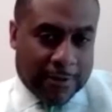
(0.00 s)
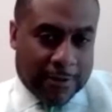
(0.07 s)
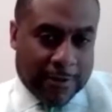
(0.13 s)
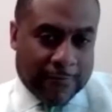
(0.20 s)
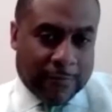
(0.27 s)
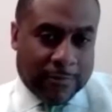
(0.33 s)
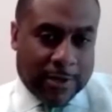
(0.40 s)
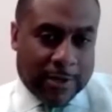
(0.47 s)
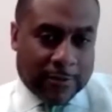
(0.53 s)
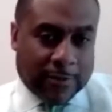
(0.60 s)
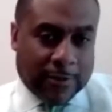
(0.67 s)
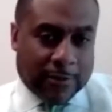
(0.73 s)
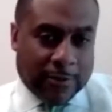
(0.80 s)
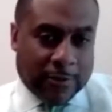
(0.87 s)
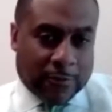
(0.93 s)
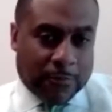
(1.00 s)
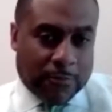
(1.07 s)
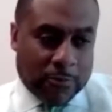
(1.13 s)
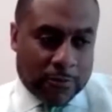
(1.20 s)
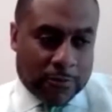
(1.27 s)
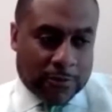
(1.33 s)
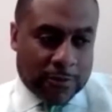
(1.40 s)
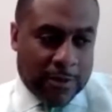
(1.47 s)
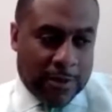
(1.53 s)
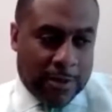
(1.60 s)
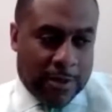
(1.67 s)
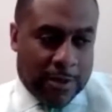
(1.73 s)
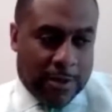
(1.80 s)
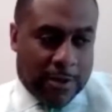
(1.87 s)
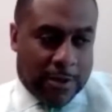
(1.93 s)
I have to be honest, like in sports,
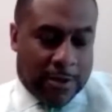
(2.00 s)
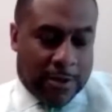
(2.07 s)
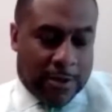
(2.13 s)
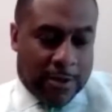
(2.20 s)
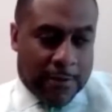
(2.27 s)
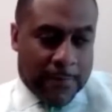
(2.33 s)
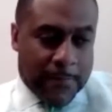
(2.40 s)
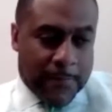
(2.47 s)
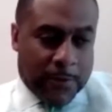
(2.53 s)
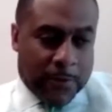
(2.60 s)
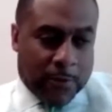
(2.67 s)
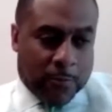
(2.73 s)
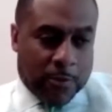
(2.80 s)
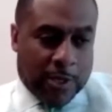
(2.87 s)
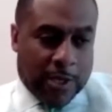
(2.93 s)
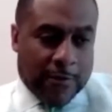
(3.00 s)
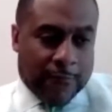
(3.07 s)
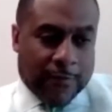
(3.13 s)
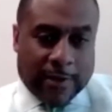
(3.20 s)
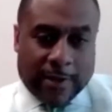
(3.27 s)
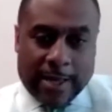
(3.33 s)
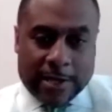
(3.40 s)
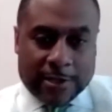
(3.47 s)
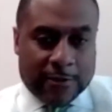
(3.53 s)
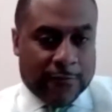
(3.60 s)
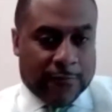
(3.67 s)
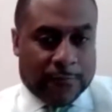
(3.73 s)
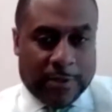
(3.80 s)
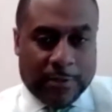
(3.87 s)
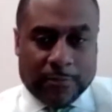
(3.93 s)
we have a lot
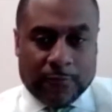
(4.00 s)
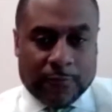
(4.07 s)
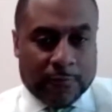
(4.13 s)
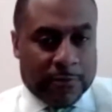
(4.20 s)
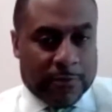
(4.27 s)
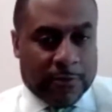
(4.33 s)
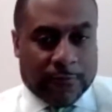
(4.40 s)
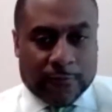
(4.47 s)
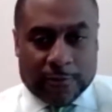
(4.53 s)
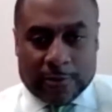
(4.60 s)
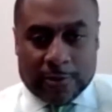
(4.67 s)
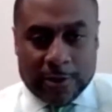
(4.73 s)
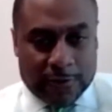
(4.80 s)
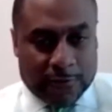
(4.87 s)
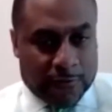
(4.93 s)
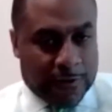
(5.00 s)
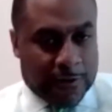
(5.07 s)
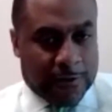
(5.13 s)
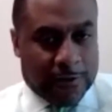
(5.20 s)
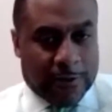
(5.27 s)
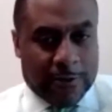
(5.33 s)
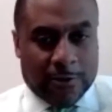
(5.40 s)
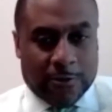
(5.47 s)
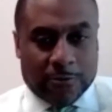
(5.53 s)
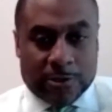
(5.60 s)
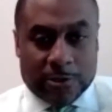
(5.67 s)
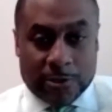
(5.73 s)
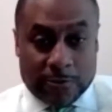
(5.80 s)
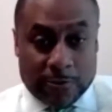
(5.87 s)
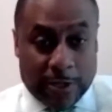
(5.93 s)
of people from different countries.
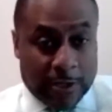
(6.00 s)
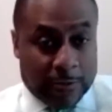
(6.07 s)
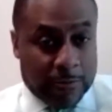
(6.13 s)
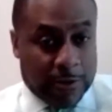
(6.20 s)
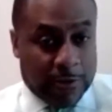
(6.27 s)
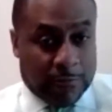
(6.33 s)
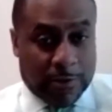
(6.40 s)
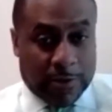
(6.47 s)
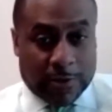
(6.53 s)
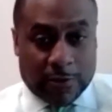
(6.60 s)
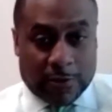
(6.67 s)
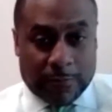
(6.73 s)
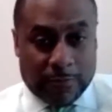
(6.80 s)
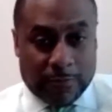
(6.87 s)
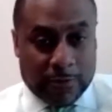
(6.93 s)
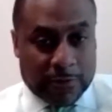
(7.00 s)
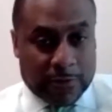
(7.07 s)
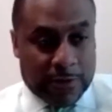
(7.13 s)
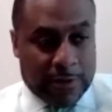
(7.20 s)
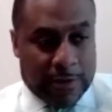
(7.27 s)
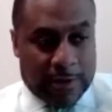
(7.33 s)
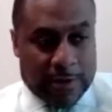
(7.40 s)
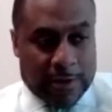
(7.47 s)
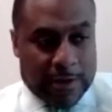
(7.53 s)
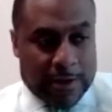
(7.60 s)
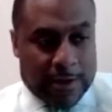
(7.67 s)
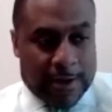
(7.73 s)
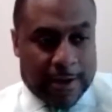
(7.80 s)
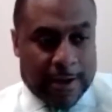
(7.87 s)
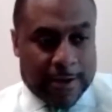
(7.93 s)
Gender equity is big in sports,
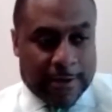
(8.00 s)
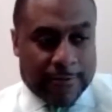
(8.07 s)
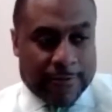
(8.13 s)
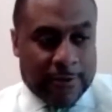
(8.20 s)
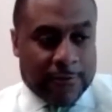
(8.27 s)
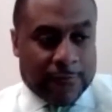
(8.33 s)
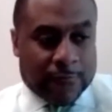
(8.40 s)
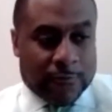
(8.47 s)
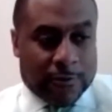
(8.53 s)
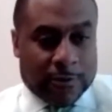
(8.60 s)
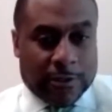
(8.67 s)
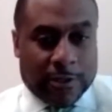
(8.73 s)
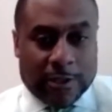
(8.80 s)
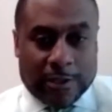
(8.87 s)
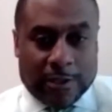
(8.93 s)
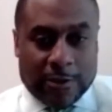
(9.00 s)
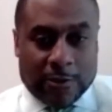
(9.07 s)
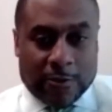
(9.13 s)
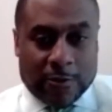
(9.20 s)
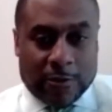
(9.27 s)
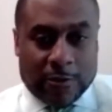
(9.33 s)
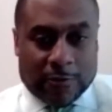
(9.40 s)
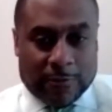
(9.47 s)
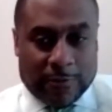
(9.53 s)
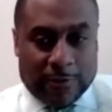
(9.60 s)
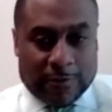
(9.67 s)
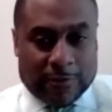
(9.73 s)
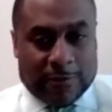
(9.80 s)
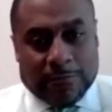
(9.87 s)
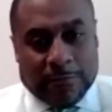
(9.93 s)
and I think really,
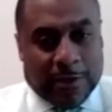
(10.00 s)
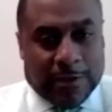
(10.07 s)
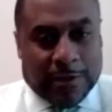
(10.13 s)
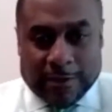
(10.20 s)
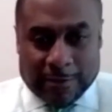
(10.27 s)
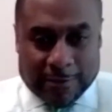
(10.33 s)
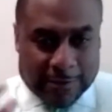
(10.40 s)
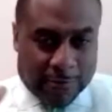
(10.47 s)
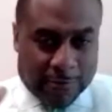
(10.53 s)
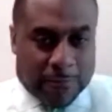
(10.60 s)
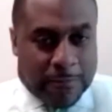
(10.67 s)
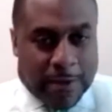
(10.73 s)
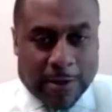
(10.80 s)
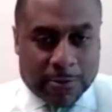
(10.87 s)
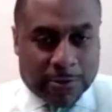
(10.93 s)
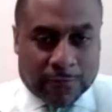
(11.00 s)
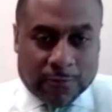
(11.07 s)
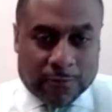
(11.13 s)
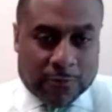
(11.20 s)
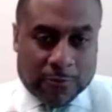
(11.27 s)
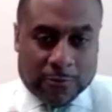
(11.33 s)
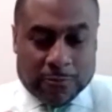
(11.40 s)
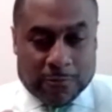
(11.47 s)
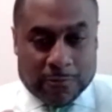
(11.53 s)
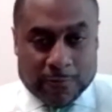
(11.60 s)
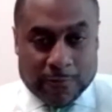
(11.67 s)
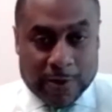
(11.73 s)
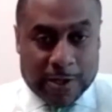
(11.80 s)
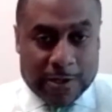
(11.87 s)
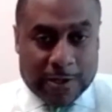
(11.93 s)
it's to me, there's a marriage of the two,
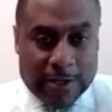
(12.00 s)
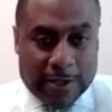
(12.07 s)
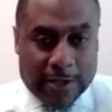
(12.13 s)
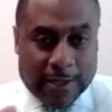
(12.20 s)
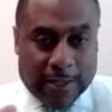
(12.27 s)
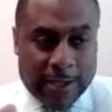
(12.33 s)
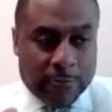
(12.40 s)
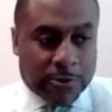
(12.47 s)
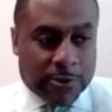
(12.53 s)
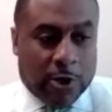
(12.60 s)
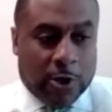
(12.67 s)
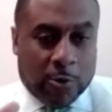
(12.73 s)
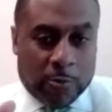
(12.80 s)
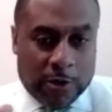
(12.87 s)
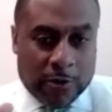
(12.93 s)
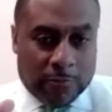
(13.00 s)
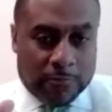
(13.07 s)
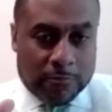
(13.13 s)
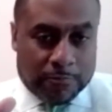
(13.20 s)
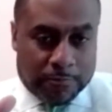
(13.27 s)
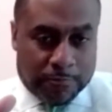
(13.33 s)
right? Like it was always